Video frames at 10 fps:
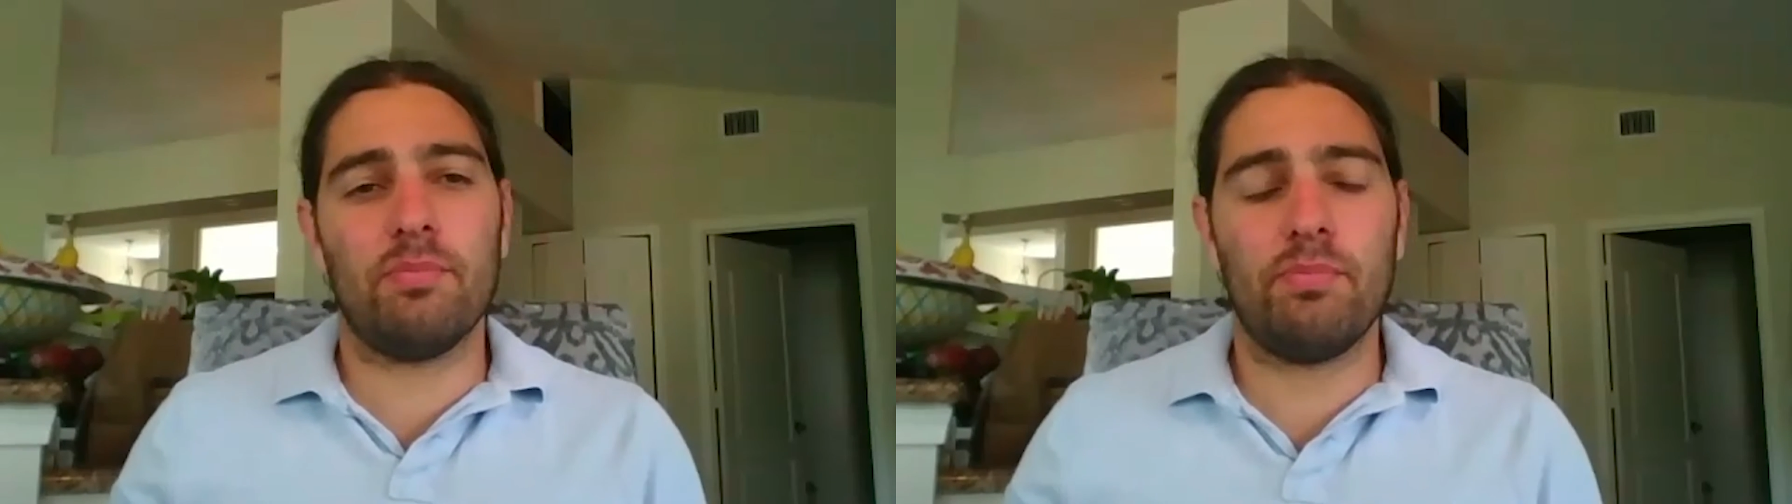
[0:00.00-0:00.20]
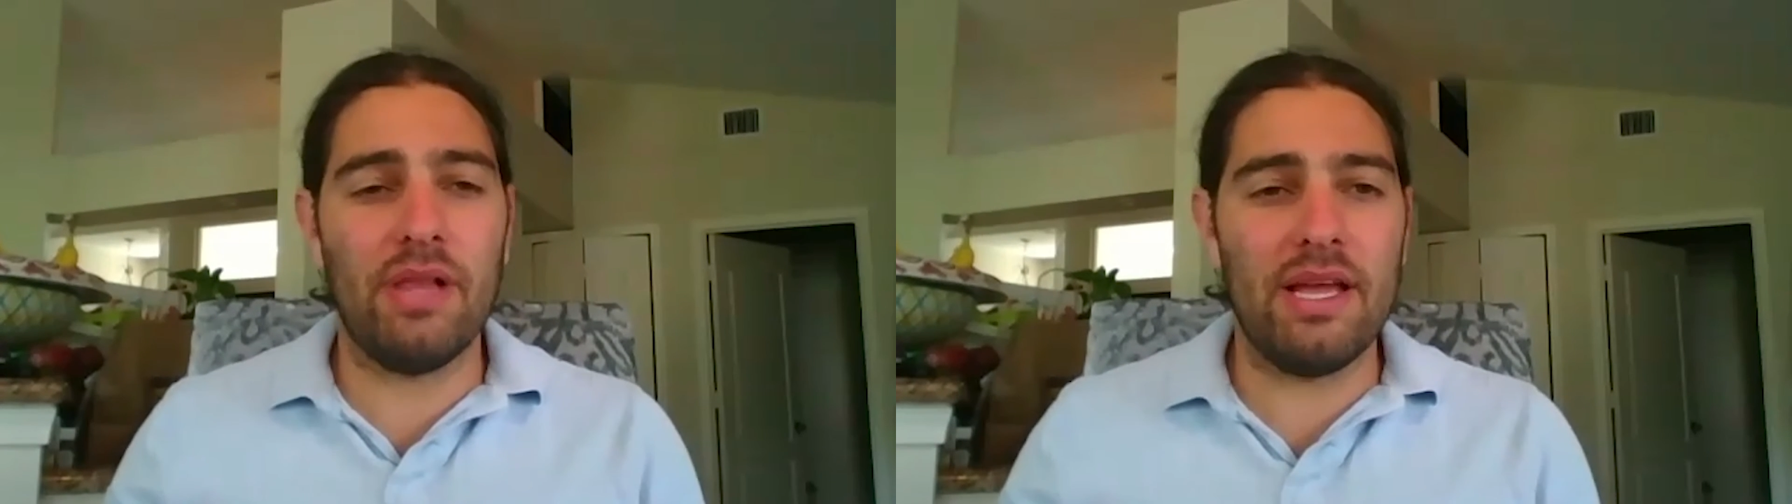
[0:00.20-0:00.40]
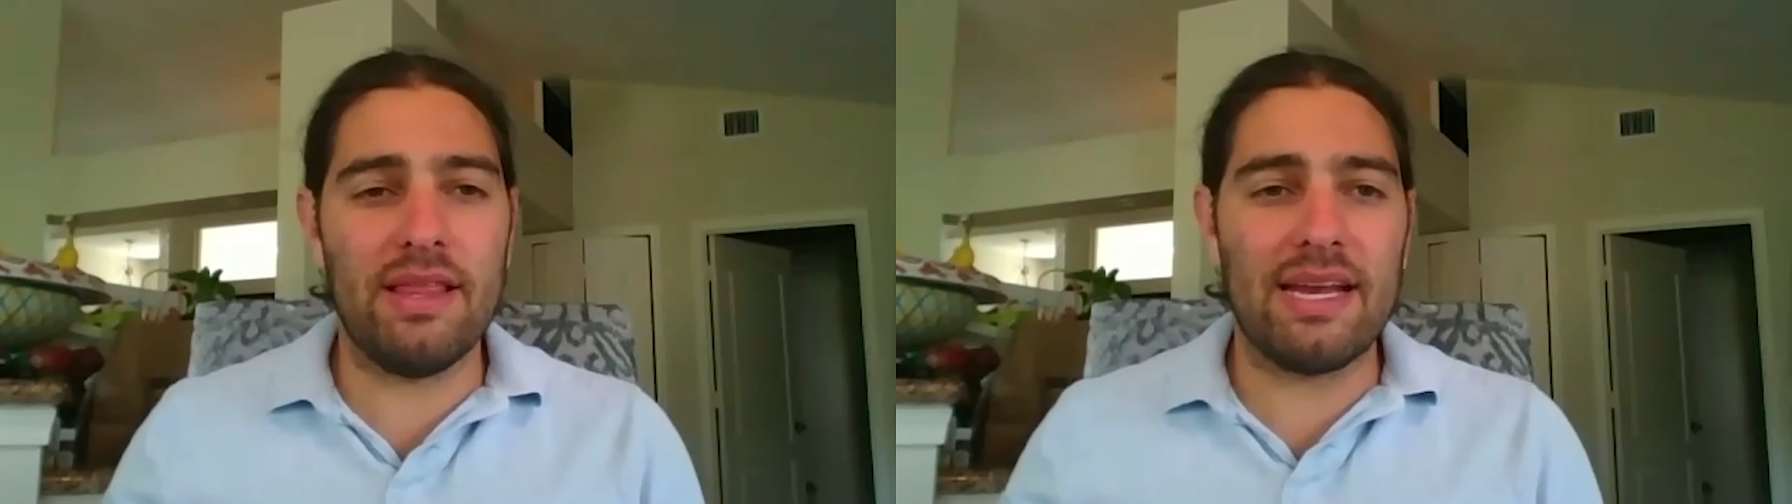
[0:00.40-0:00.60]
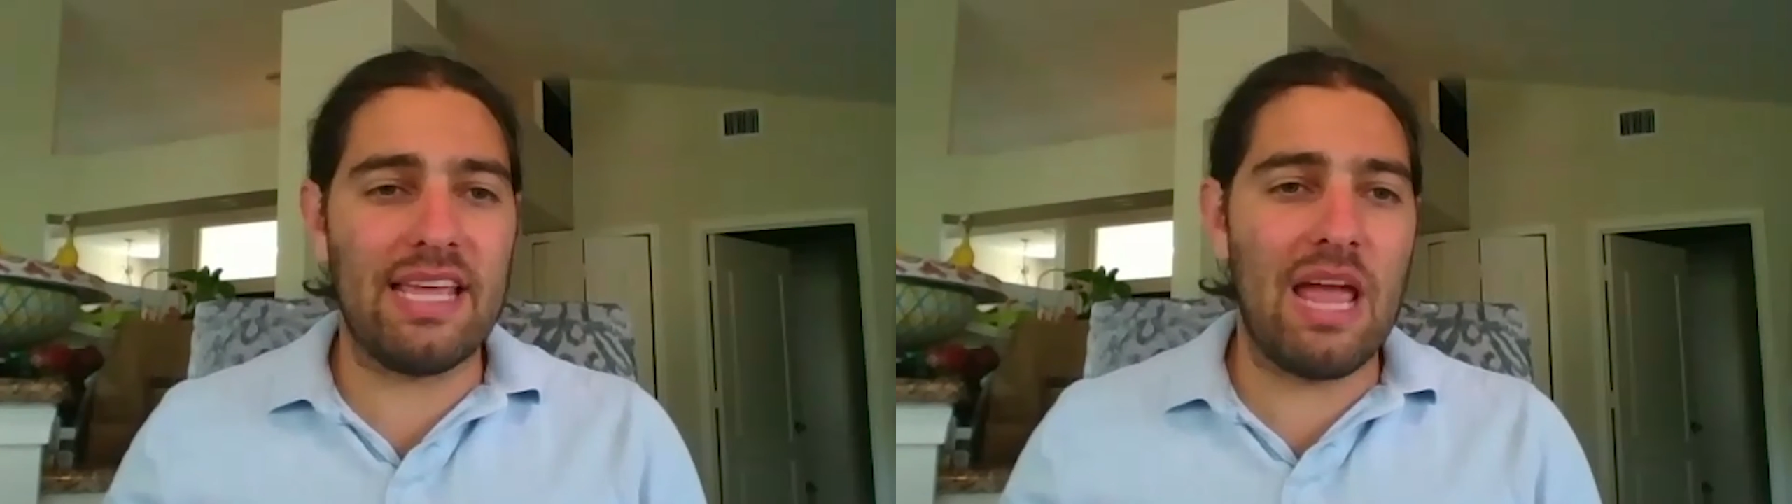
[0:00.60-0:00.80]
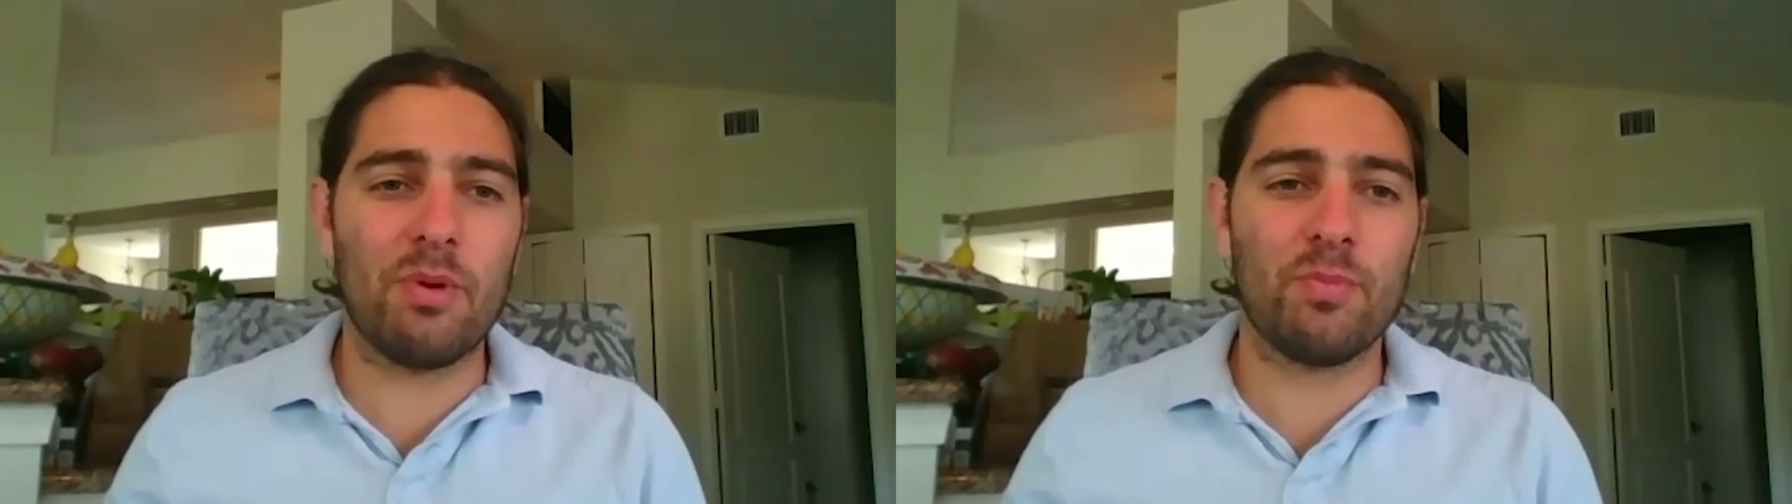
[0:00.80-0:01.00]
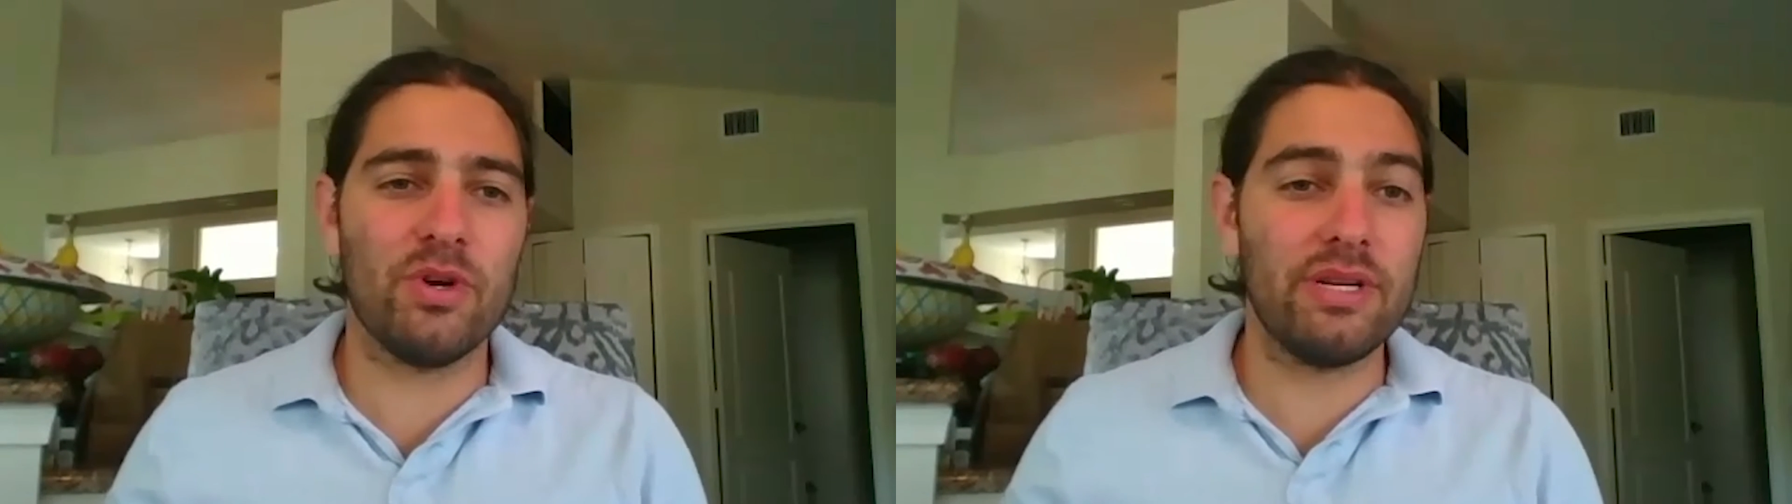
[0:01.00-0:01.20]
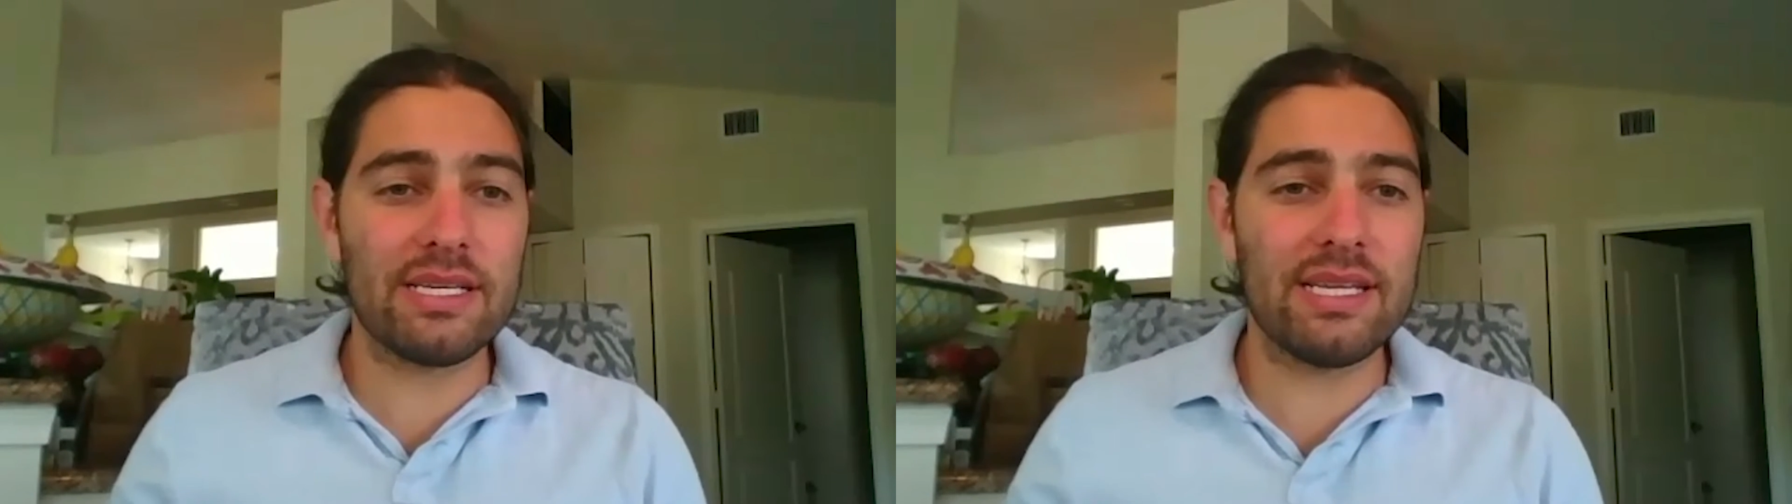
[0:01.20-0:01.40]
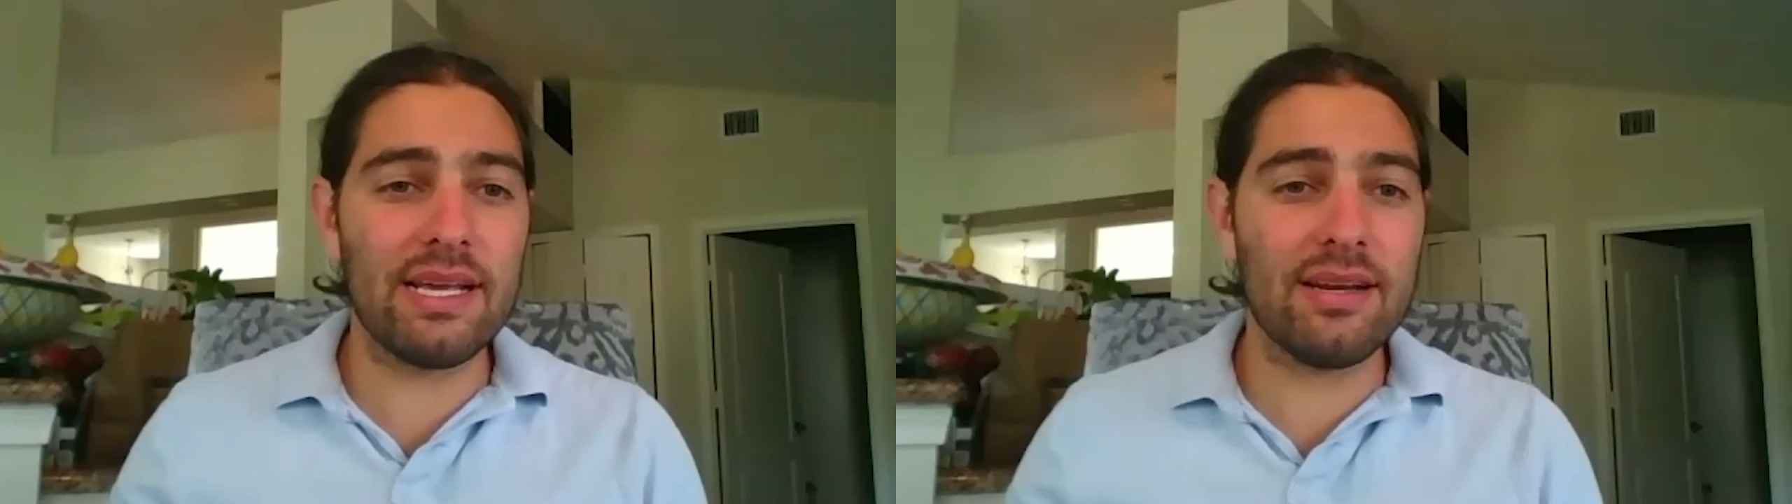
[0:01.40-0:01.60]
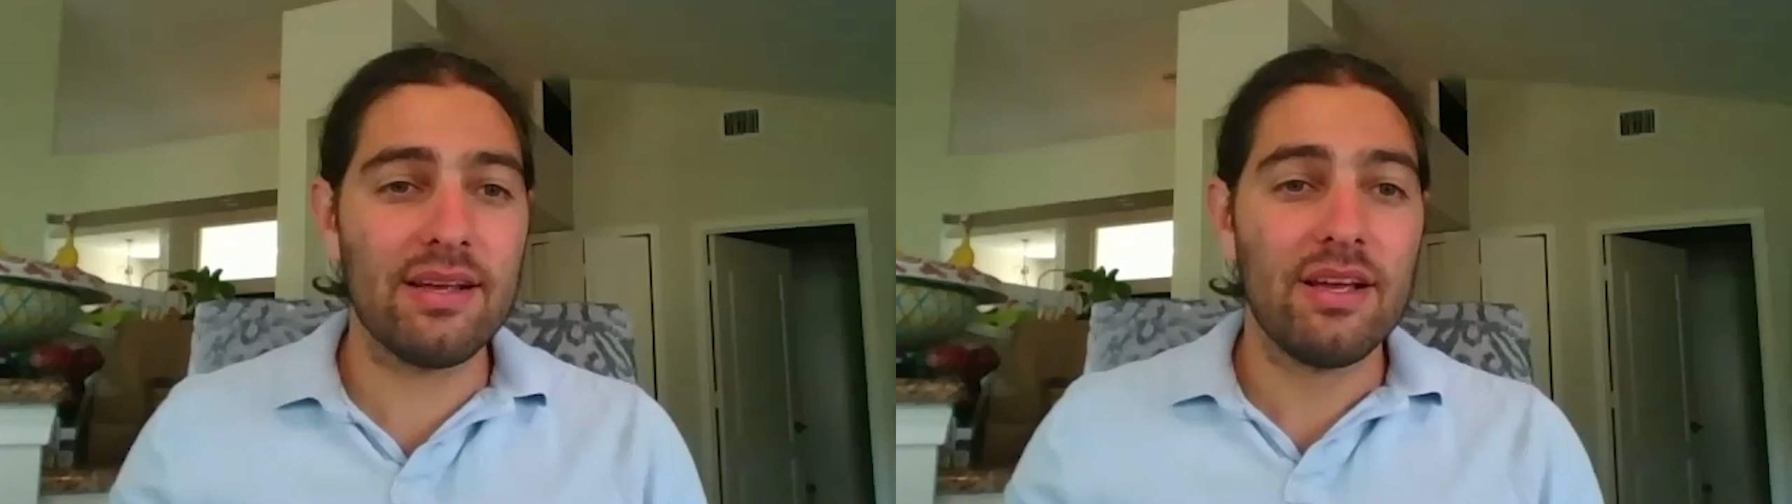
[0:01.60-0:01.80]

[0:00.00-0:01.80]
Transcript: play that game and predict it.